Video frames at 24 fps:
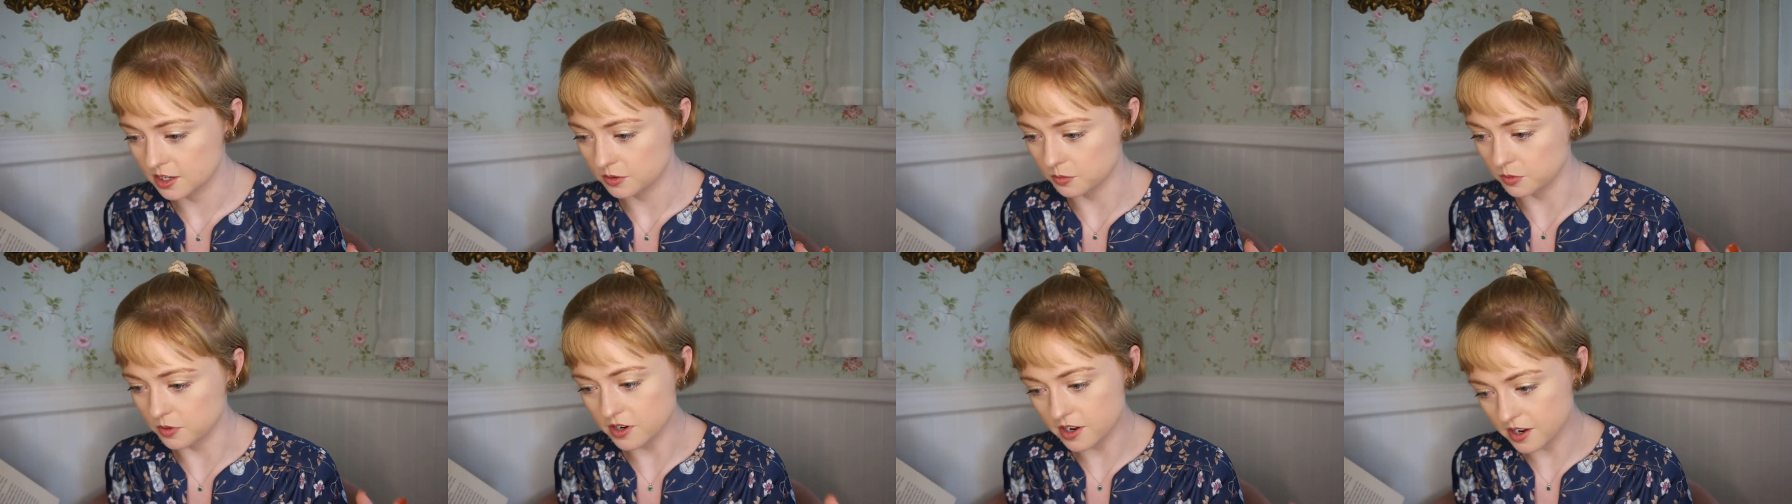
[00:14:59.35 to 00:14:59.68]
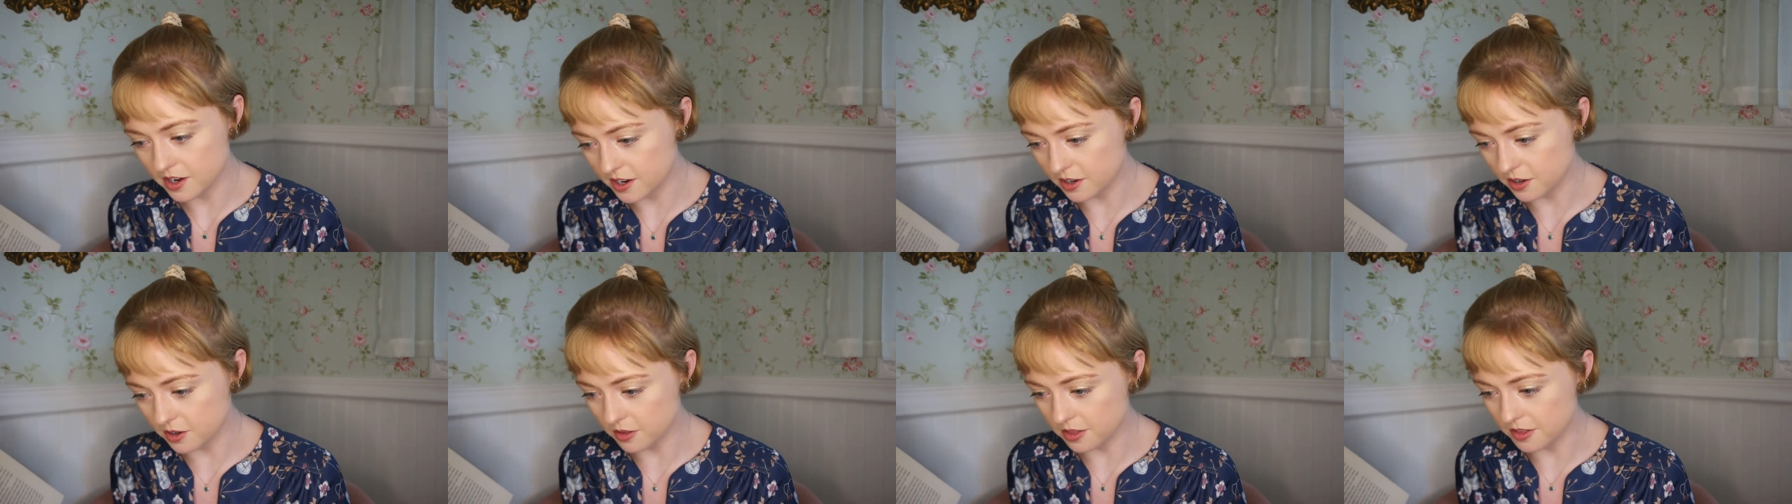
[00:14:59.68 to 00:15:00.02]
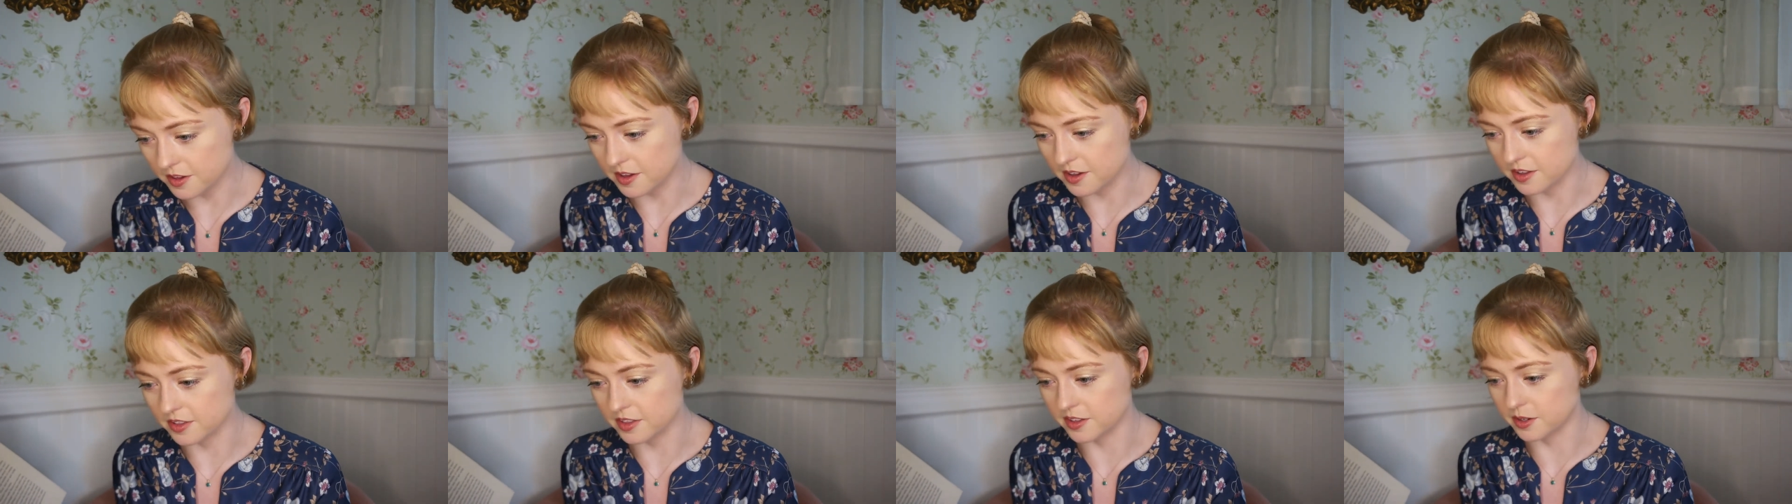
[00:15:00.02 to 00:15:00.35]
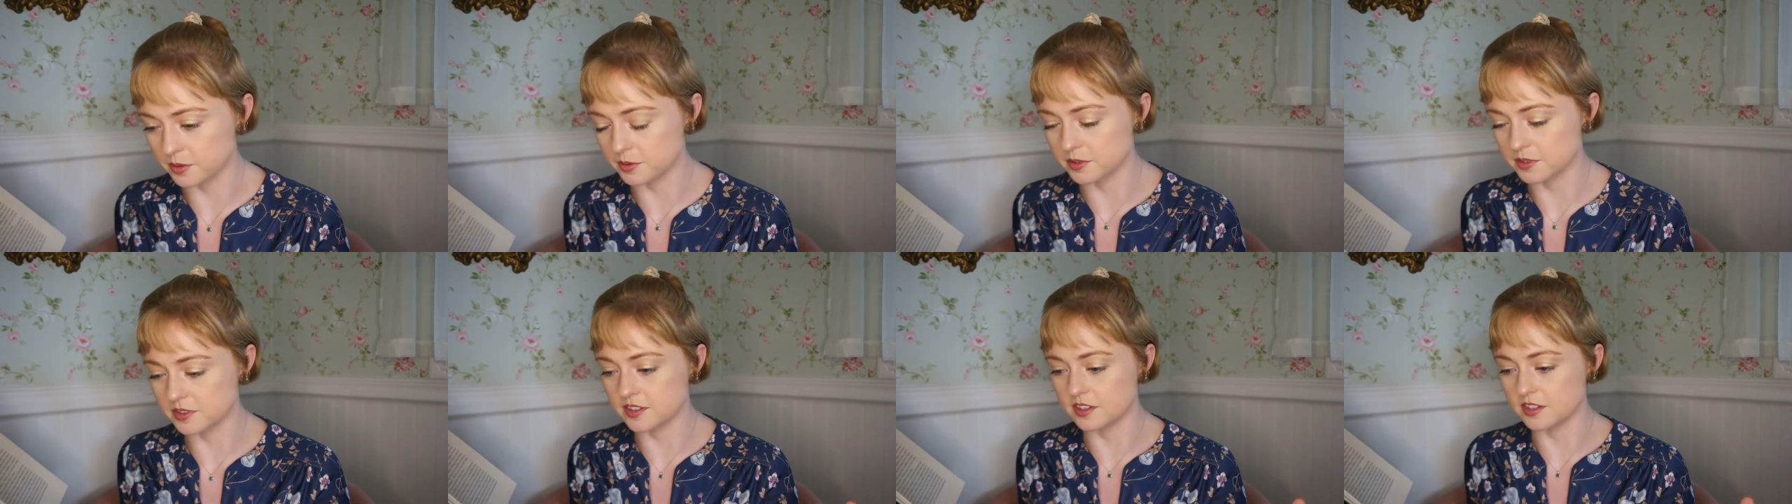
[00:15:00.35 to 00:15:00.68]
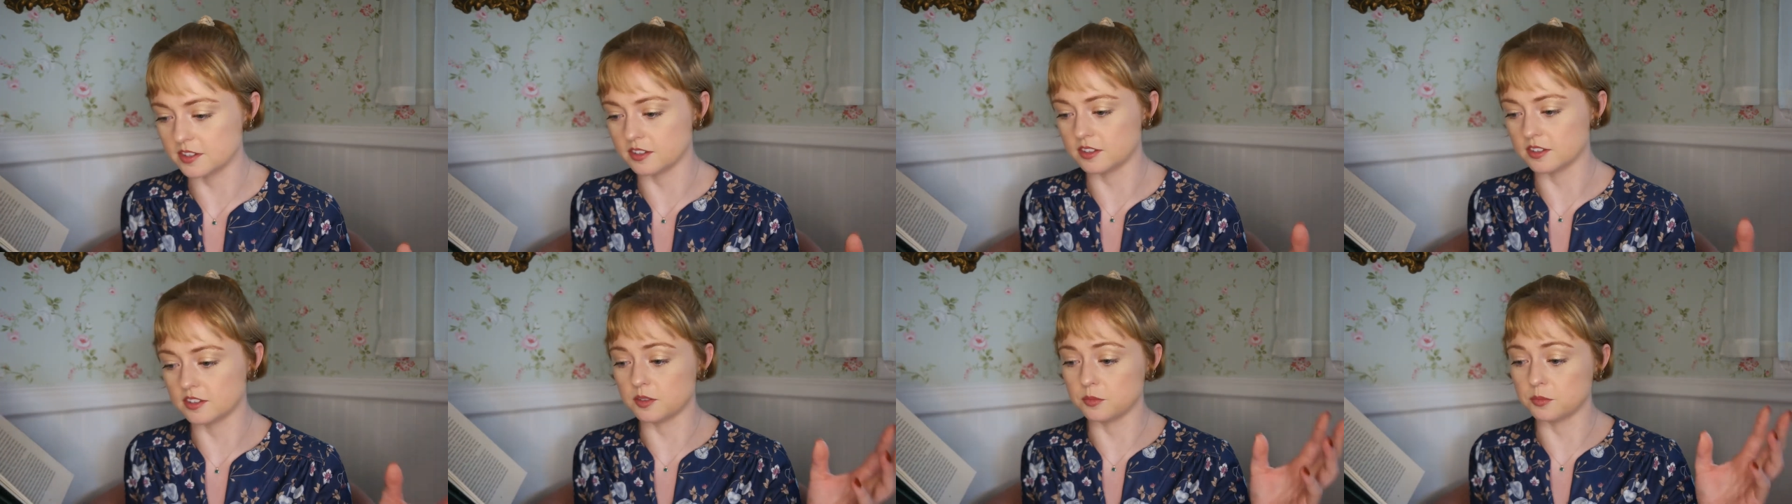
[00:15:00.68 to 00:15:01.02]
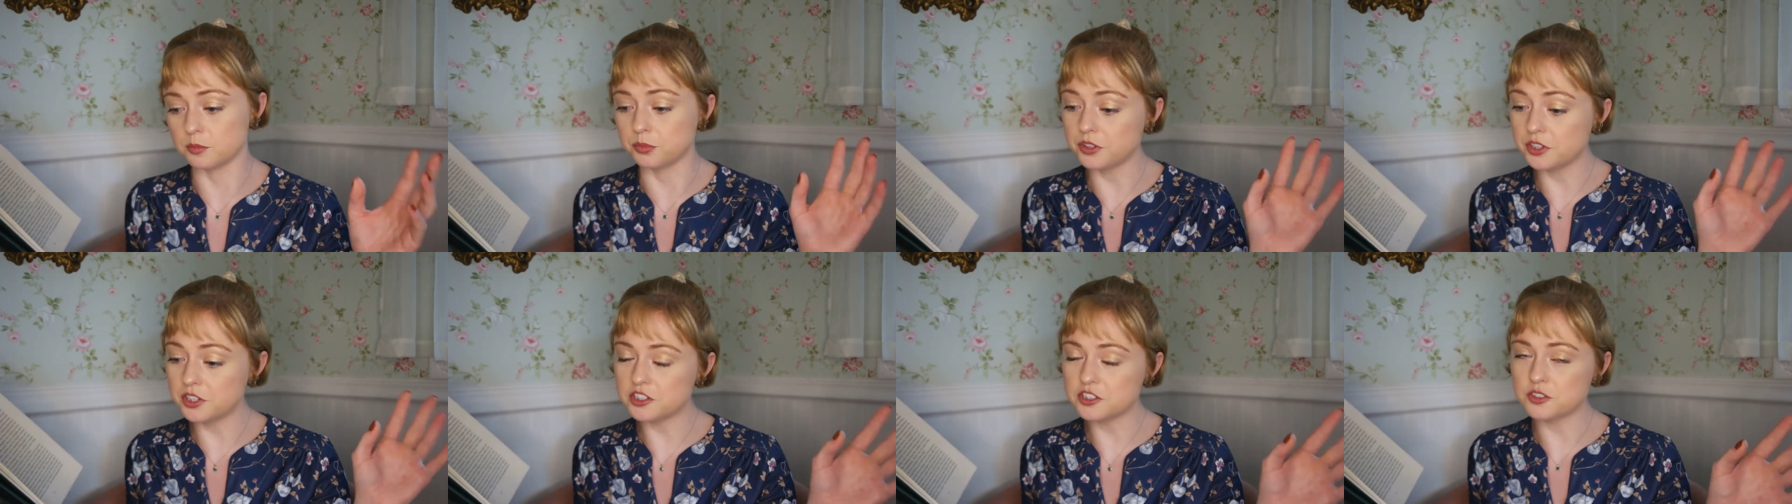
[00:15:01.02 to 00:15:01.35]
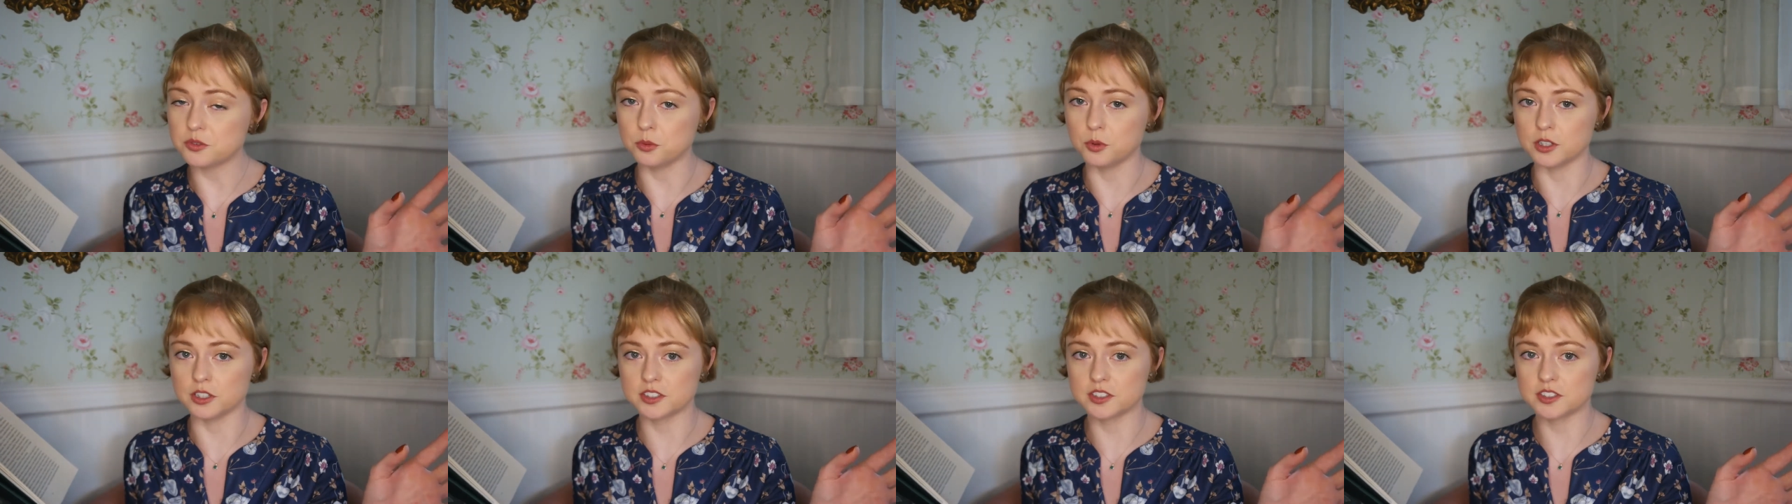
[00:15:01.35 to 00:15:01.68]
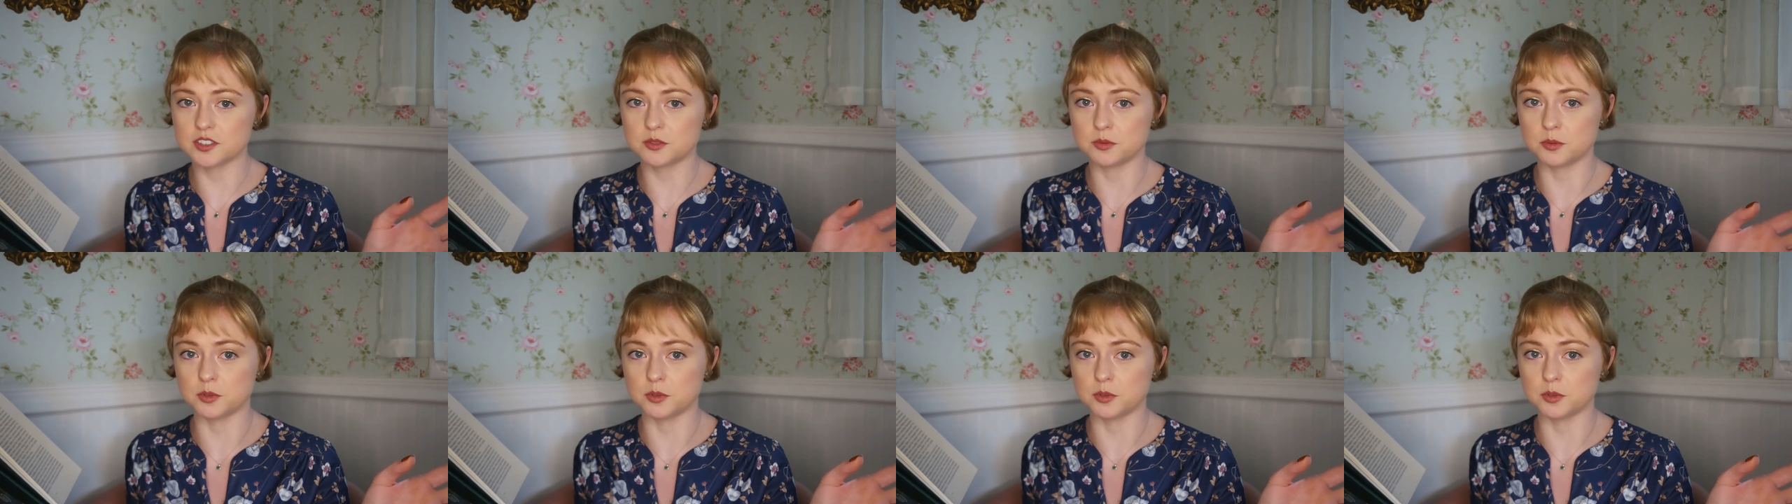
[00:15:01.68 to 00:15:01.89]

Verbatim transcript: were not healthy, and there was the bleach works